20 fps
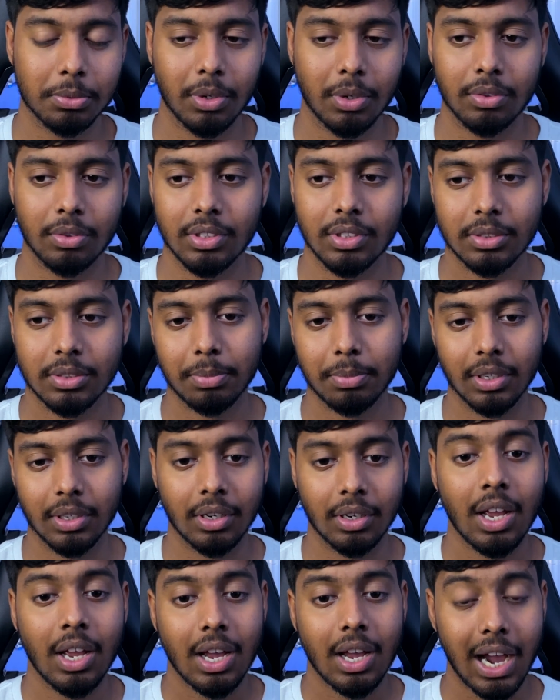about this but
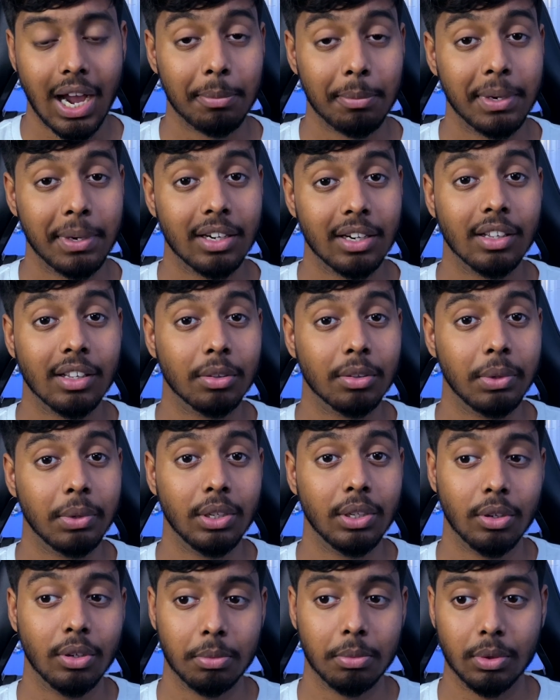i'll make another
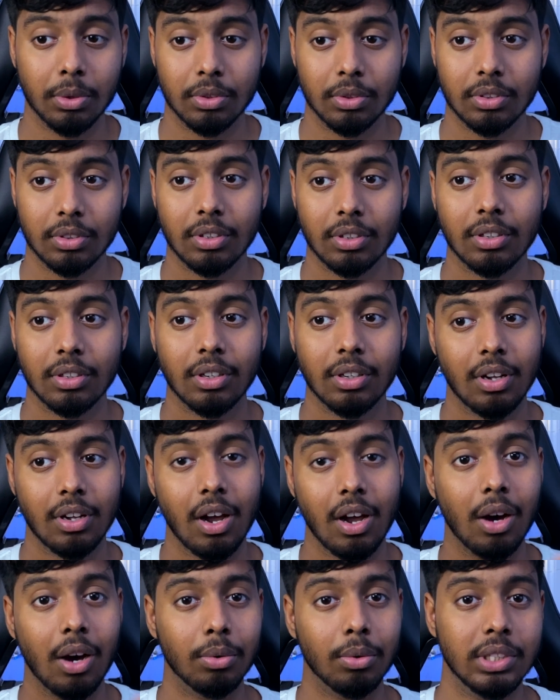video about
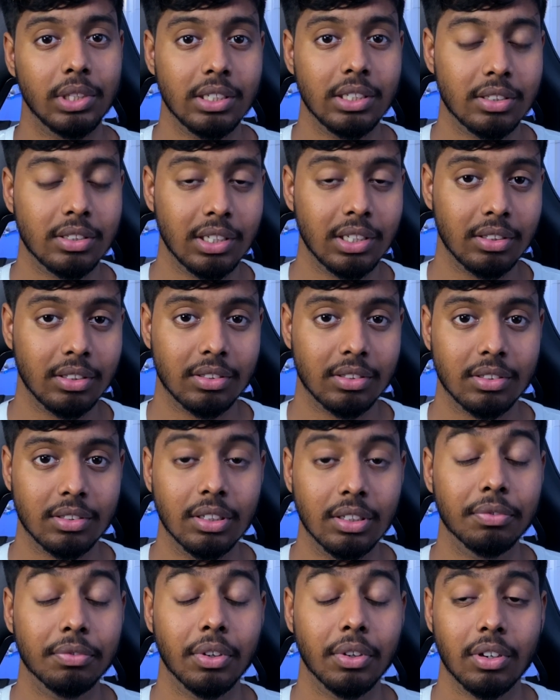how these things
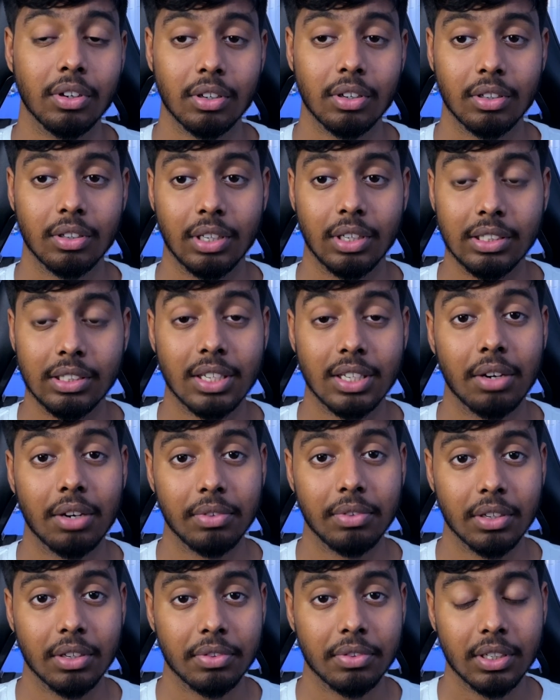differ inside
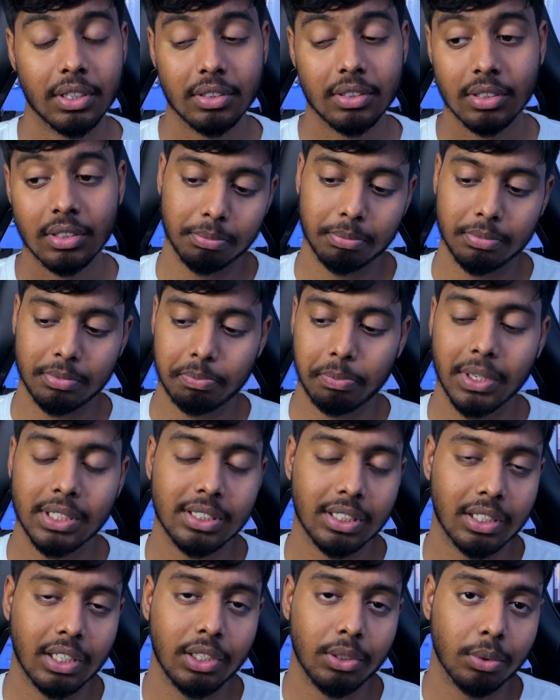VFX,
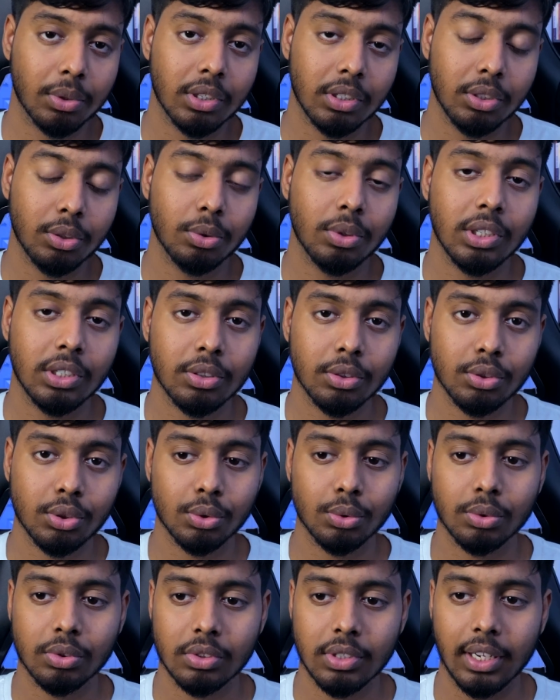basically you, you need to
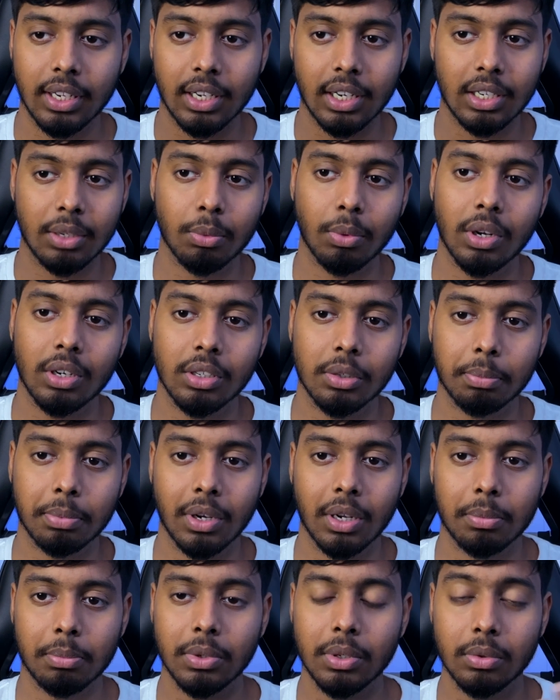choose like any one
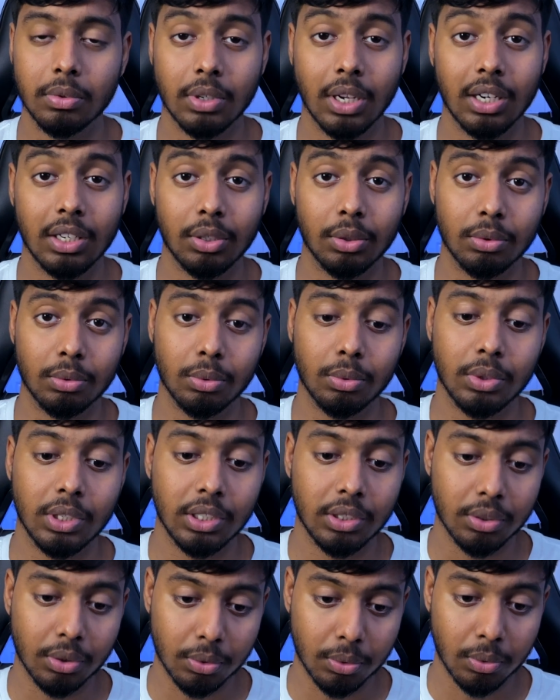department and you
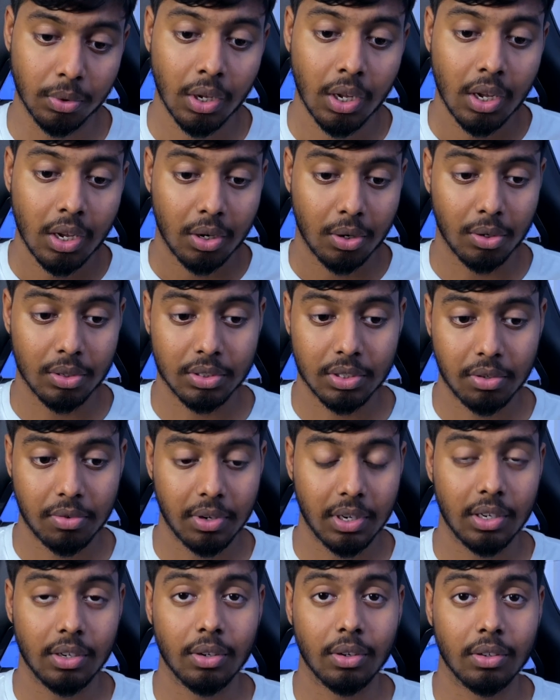need to
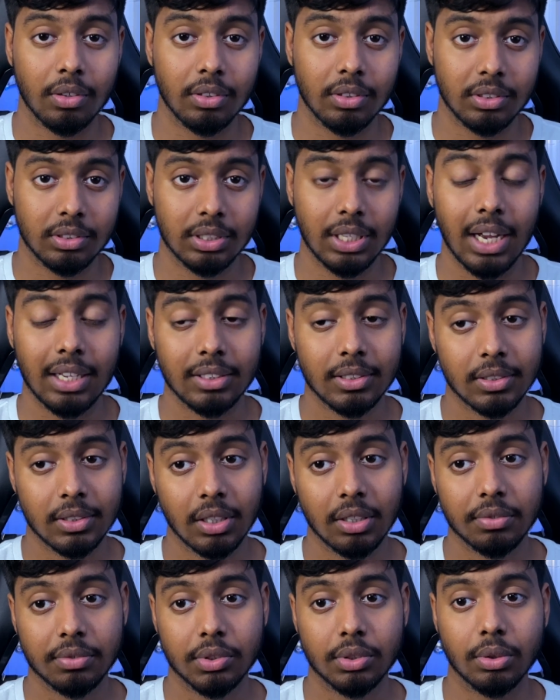concentrate on that
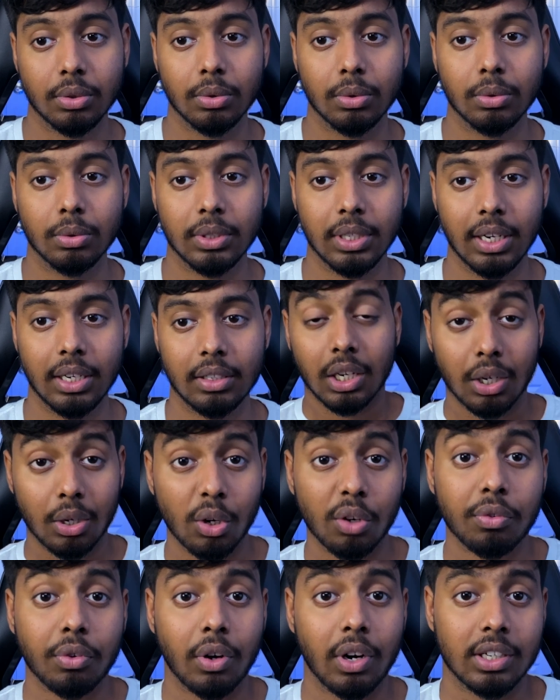stuff so that, you
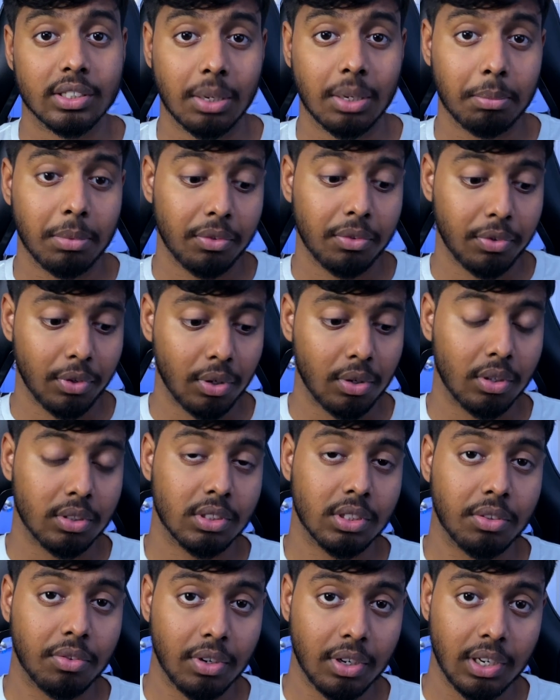know, for example, if you're
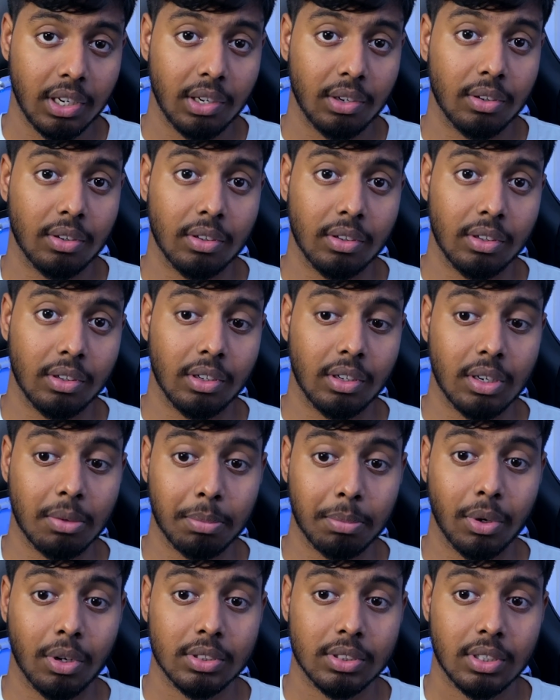concentrating on
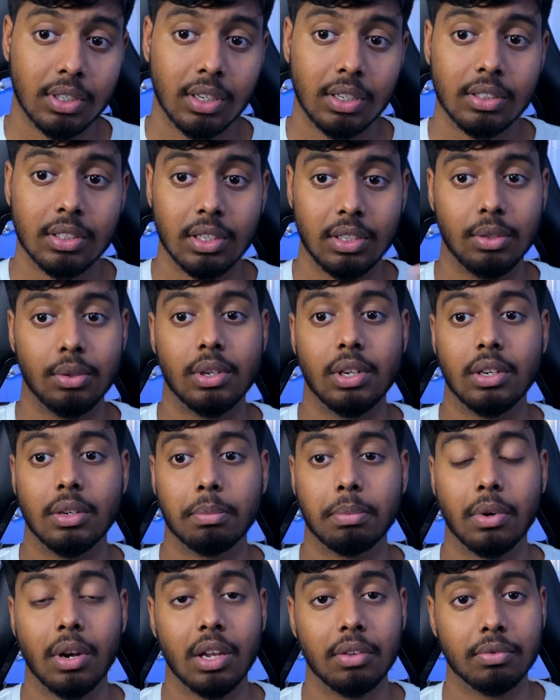compositing, then you can
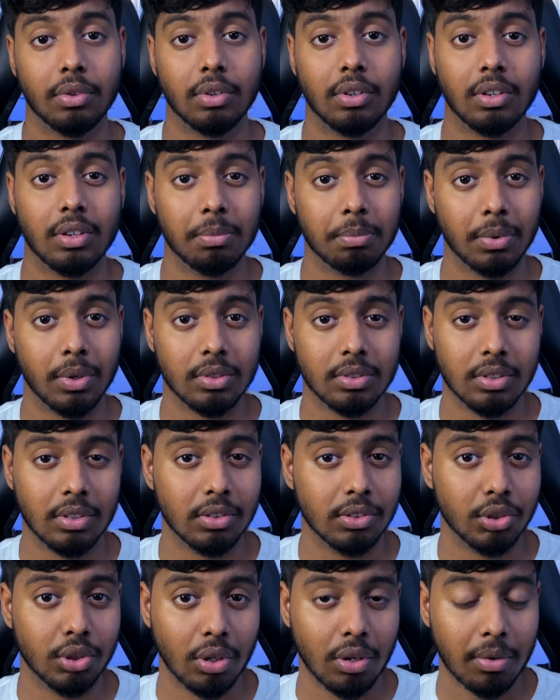apply for a
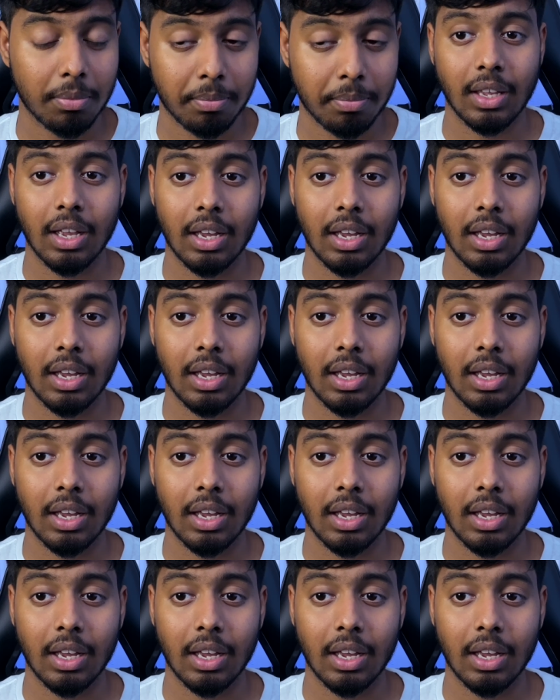compositor job.